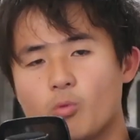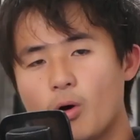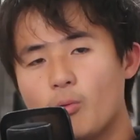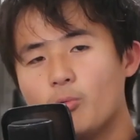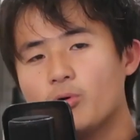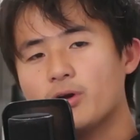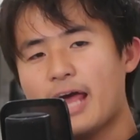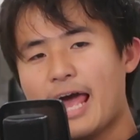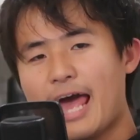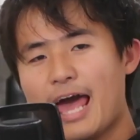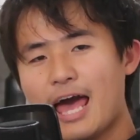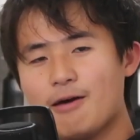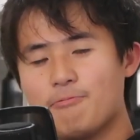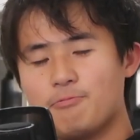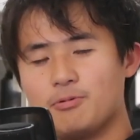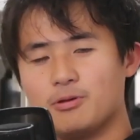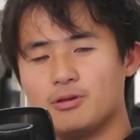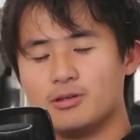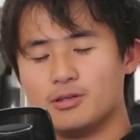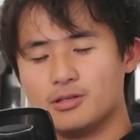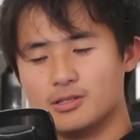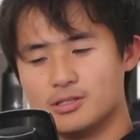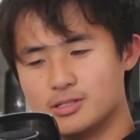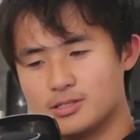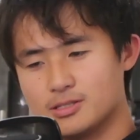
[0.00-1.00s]
what would happen
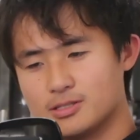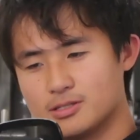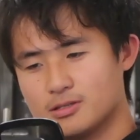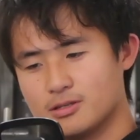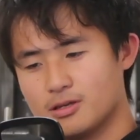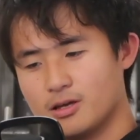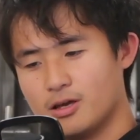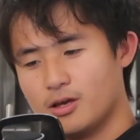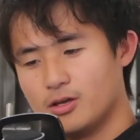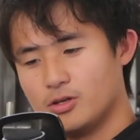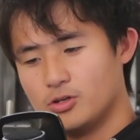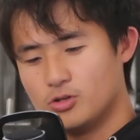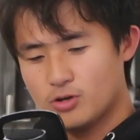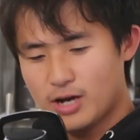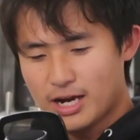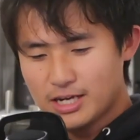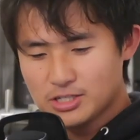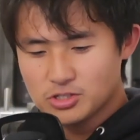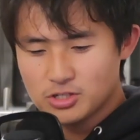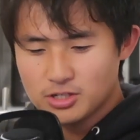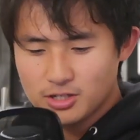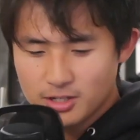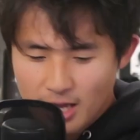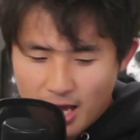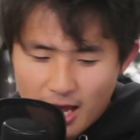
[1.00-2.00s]
is, you're
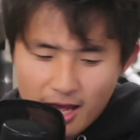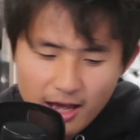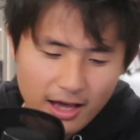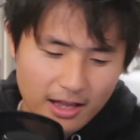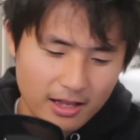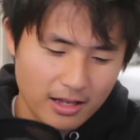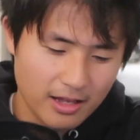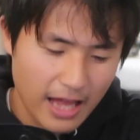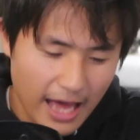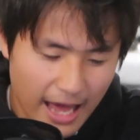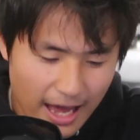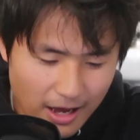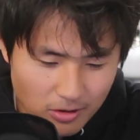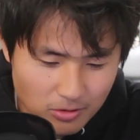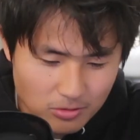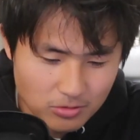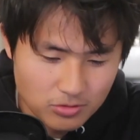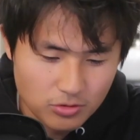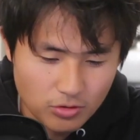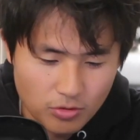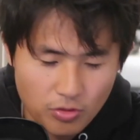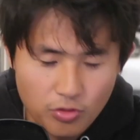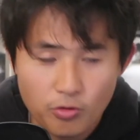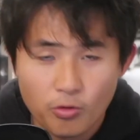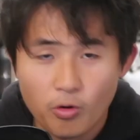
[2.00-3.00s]
actually not allowed
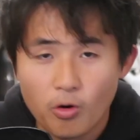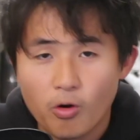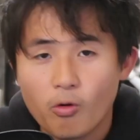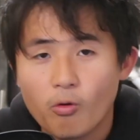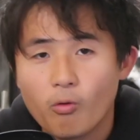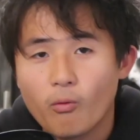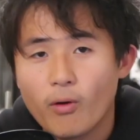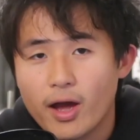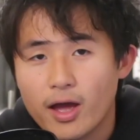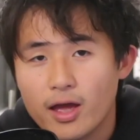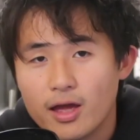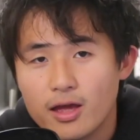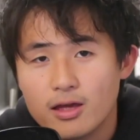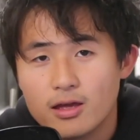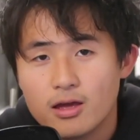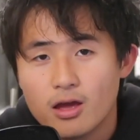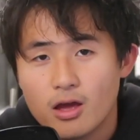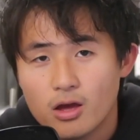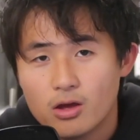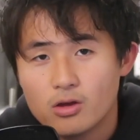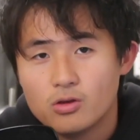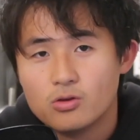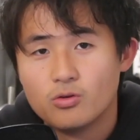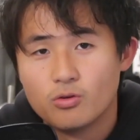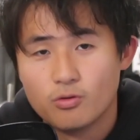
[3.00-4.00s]
to throw away
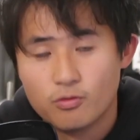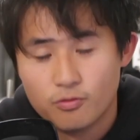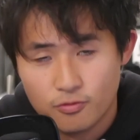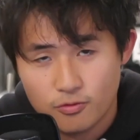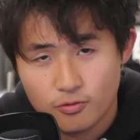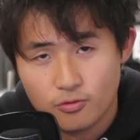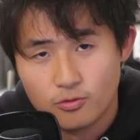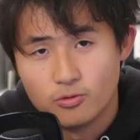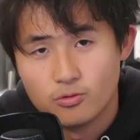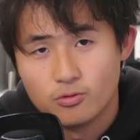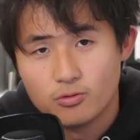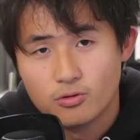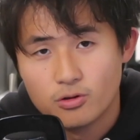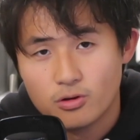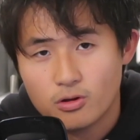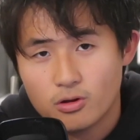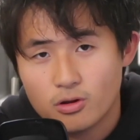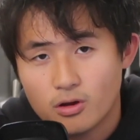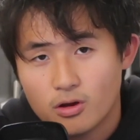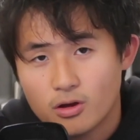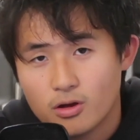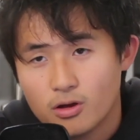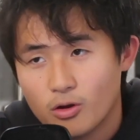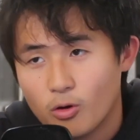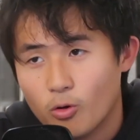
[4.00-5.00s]
your food.
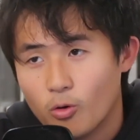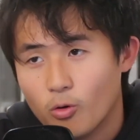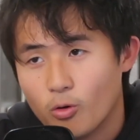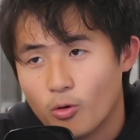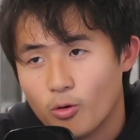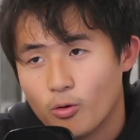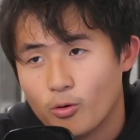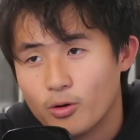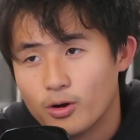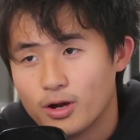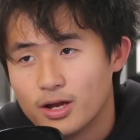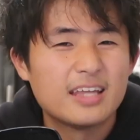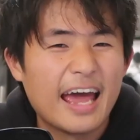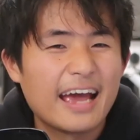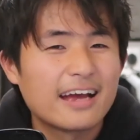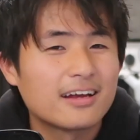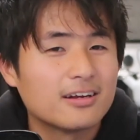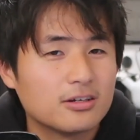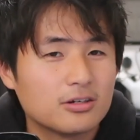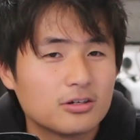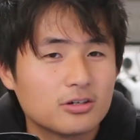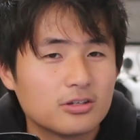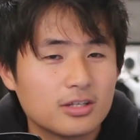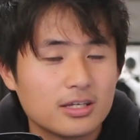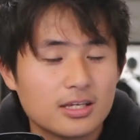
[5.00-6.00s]
Or
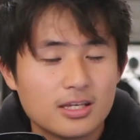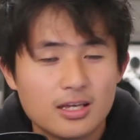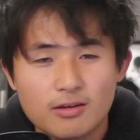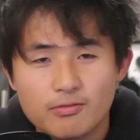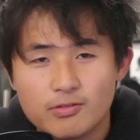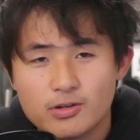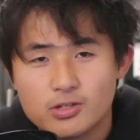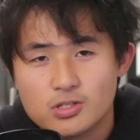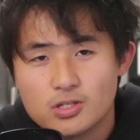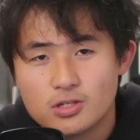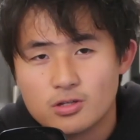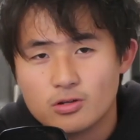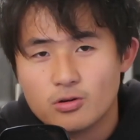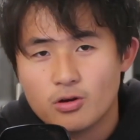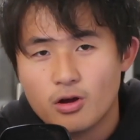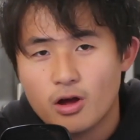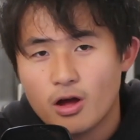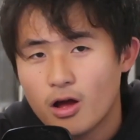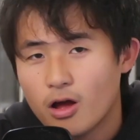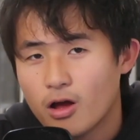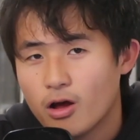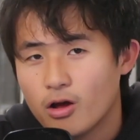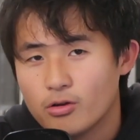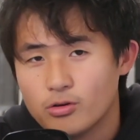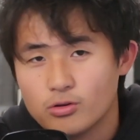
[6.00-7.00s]
technically give it
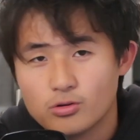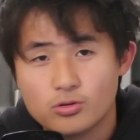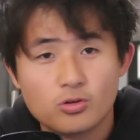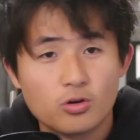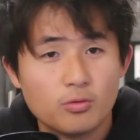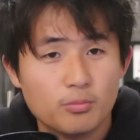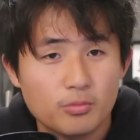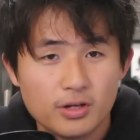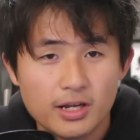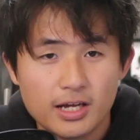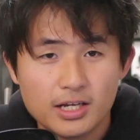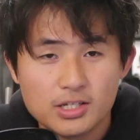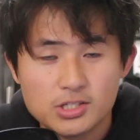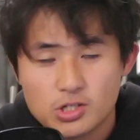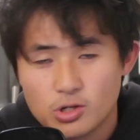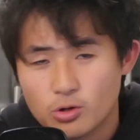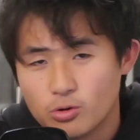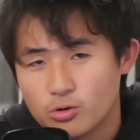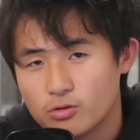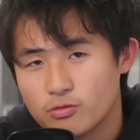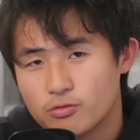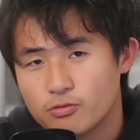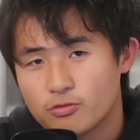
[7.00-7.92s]
to your tomodachi or your